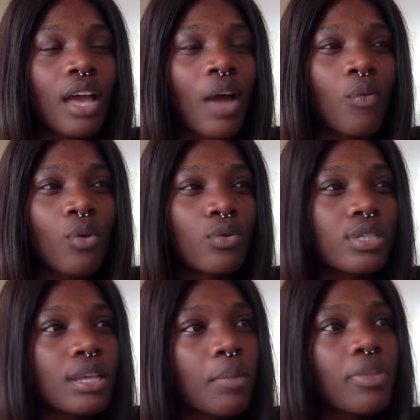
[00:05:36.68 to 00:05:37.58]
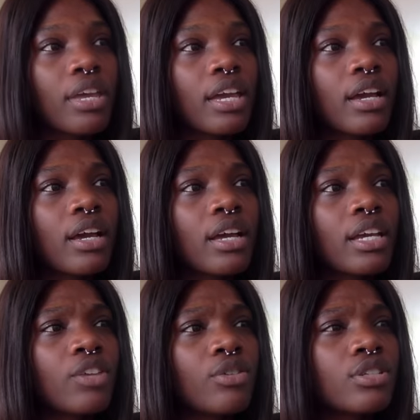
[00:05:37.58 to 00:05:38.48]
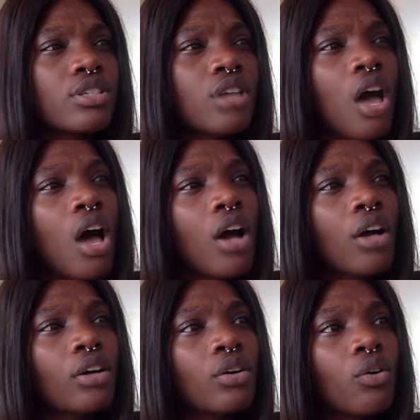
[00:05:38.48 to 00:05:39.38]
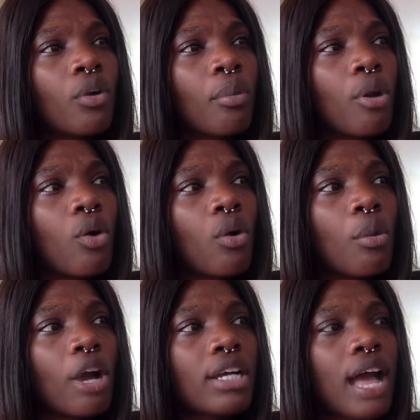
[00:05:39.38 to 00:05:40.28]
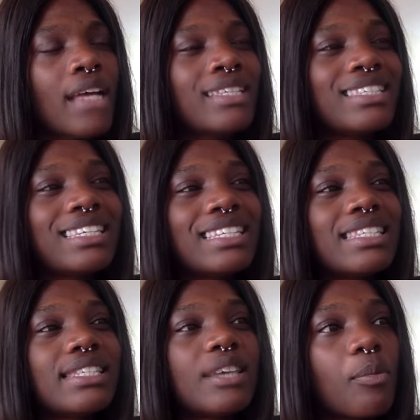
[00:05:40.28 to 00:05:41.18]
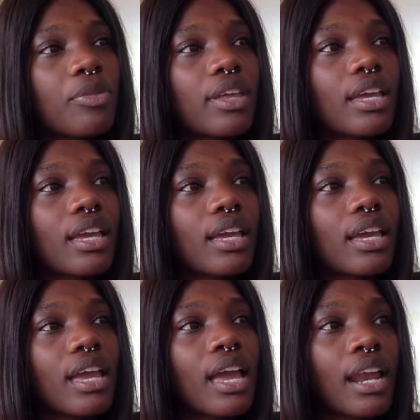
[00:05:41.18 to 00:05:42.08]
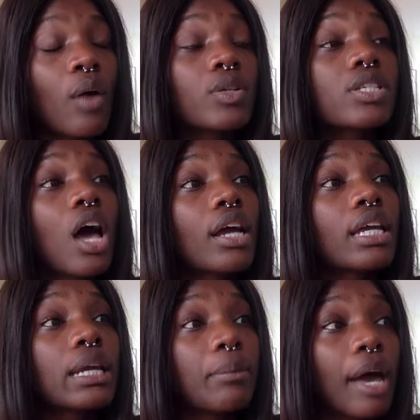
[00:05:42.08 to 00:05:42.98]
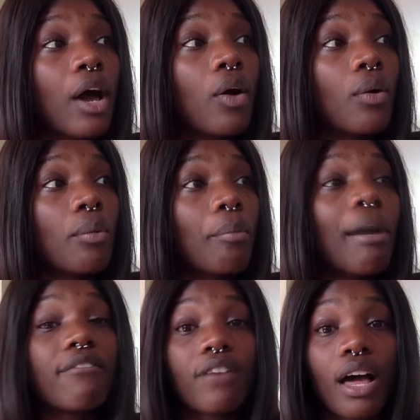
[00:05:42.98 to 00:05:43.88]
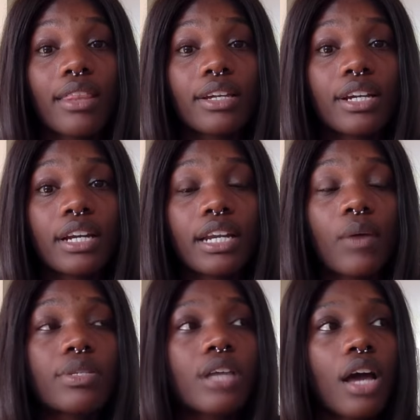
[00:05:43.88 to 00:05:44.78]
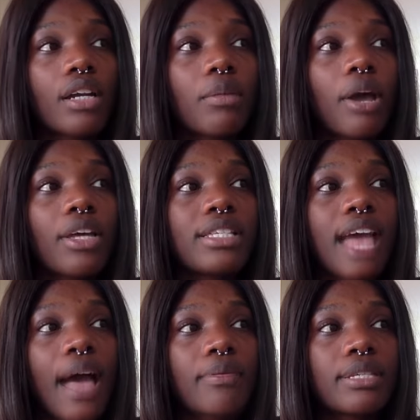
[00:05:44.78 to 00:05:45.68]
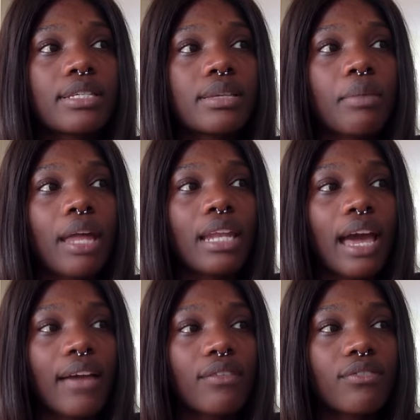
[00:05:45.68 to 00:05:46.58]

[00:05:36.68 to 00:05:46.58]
I wrote something, either a song or a poem, or I did something, and I was talking about my father, and I was talking about his absence in my life.